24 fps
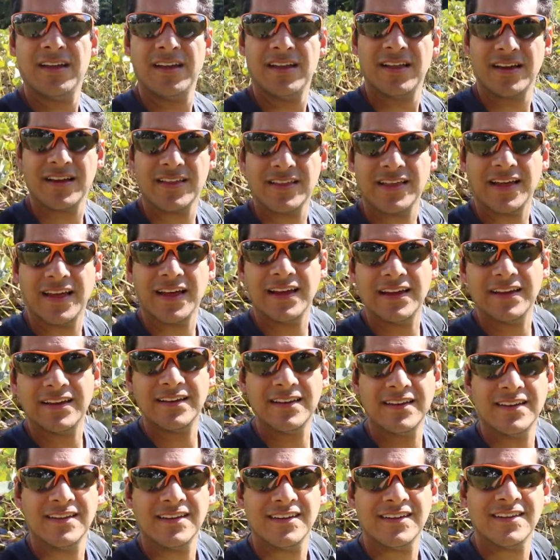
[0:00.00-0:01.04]
Look at
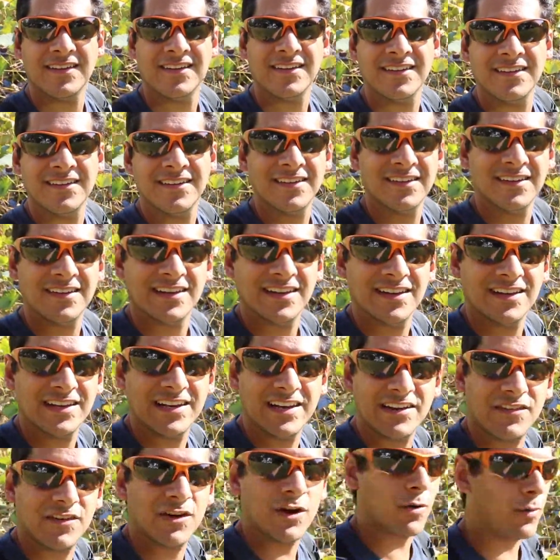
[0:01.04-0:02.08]
that
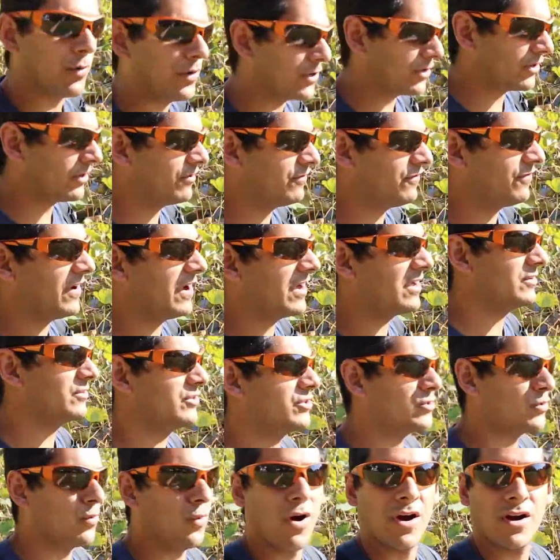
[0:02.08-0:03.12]
never know what you're gonna find
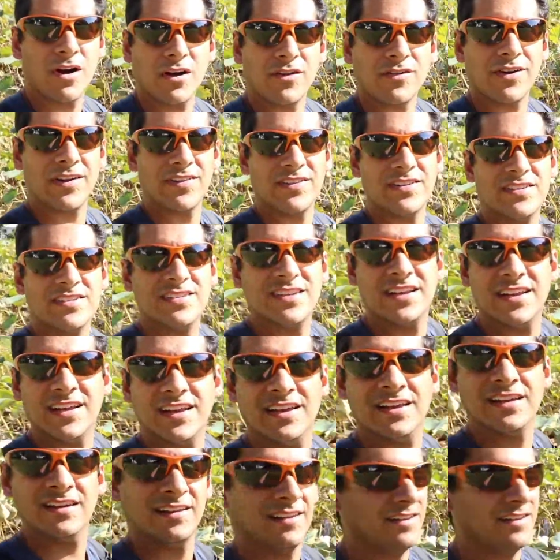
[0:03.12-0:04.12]
just walking around the city